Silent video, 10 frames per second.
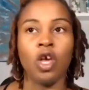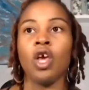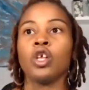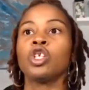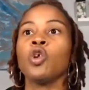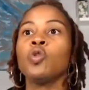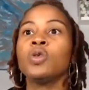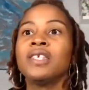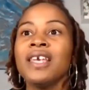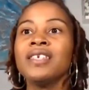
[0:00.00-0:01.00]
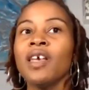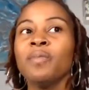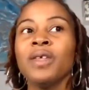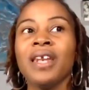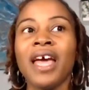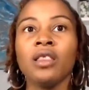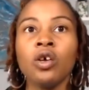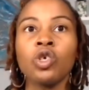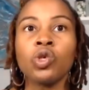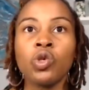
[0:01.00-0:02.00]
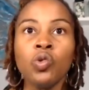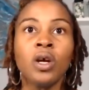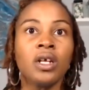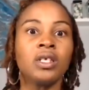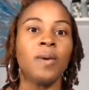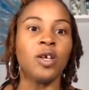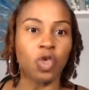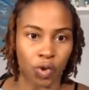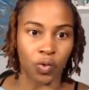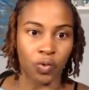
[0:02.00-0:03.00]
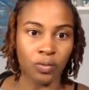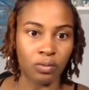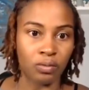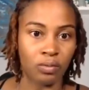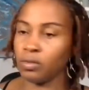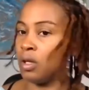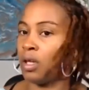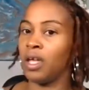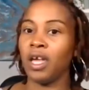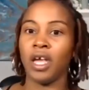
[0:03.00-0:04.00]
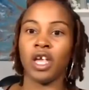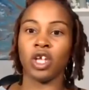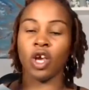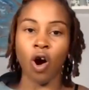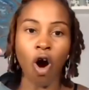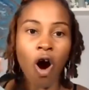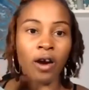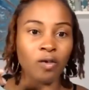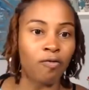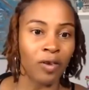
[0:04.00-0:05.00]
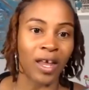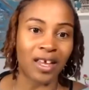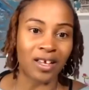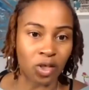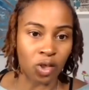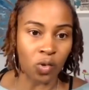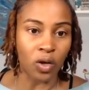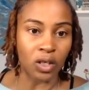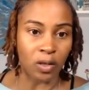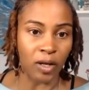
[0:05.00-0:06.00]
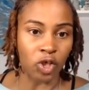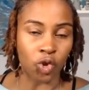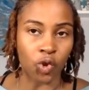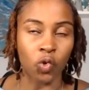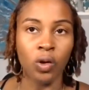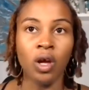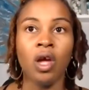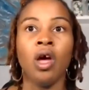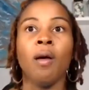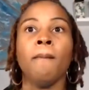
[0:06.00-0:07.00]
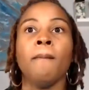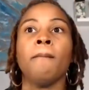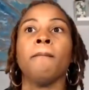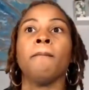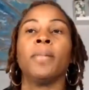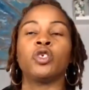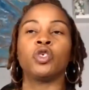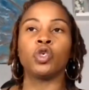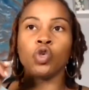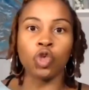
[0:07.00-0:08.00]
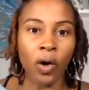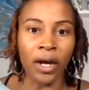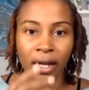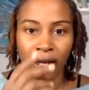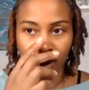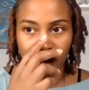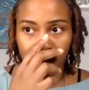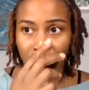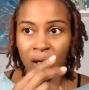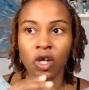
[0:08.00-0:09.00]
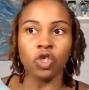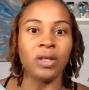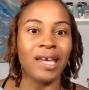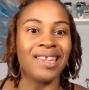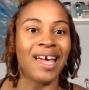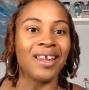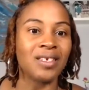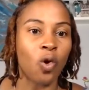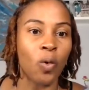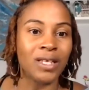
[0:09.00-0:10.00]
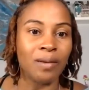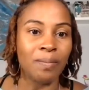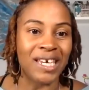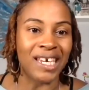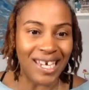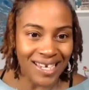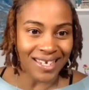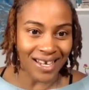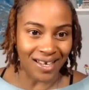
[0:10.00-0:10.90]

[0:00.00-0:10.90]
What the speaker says: So you see something that looks too good to be true. In your heart, you feel like it's too good to be true, but you join it because you think that it's going to be easy,